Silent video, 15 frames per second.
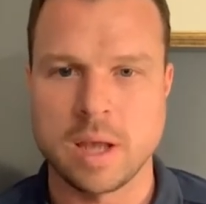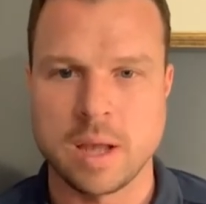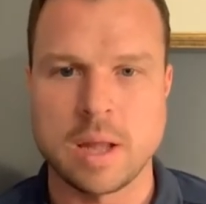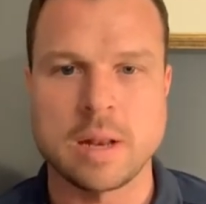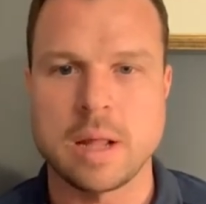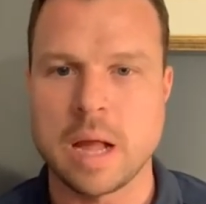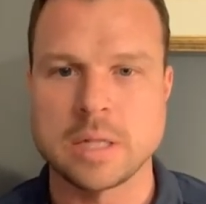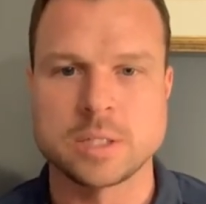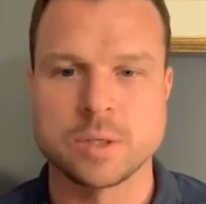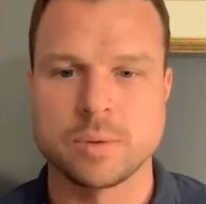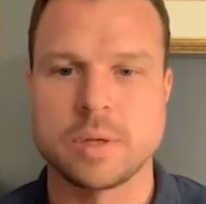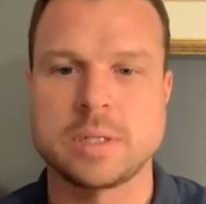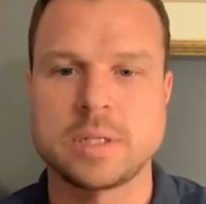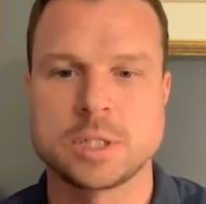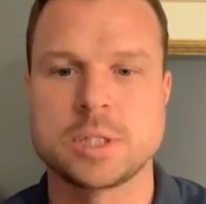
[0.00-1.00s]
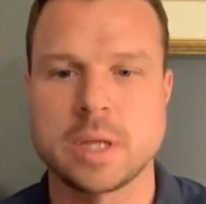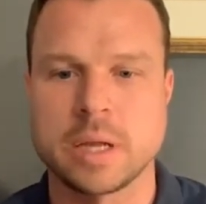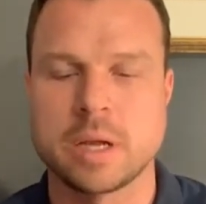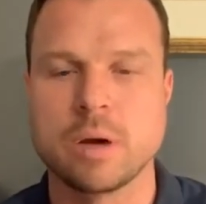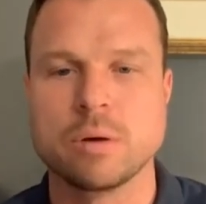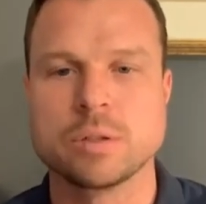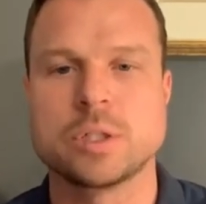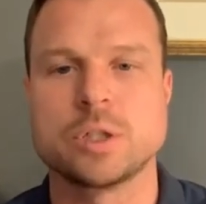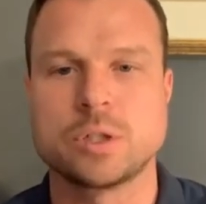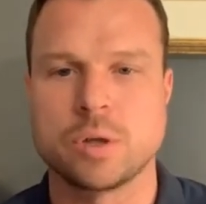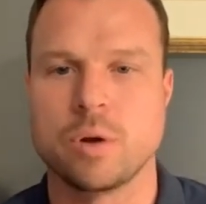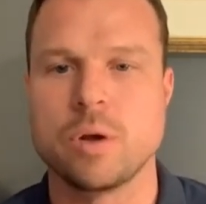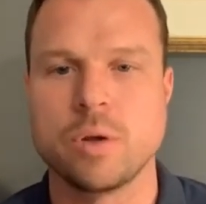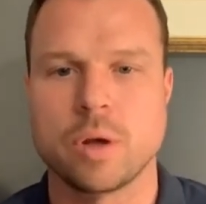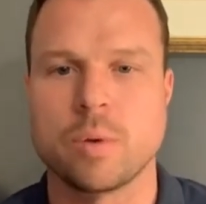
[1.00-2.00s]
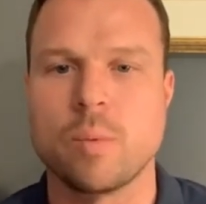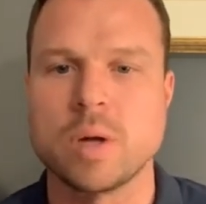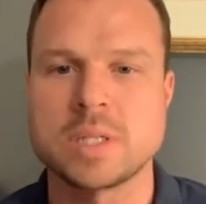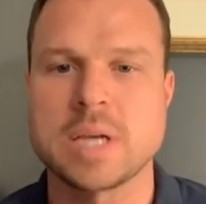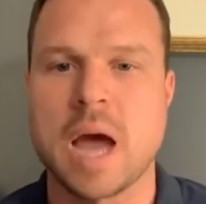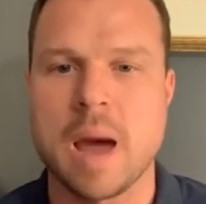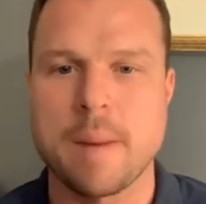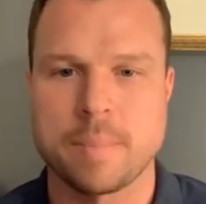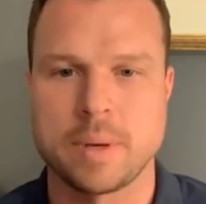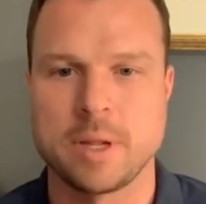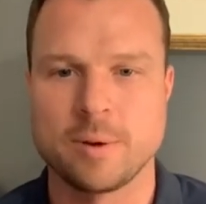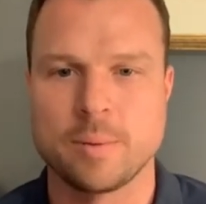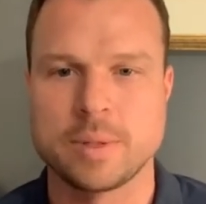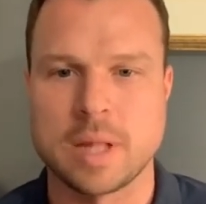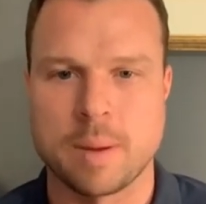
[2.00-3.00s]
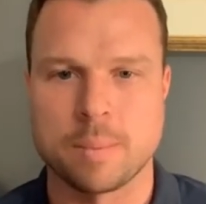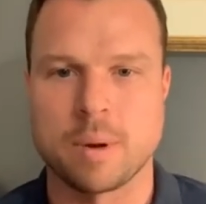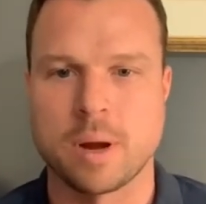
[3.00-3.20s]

and and so it just it goes to show you like what's happening with that product.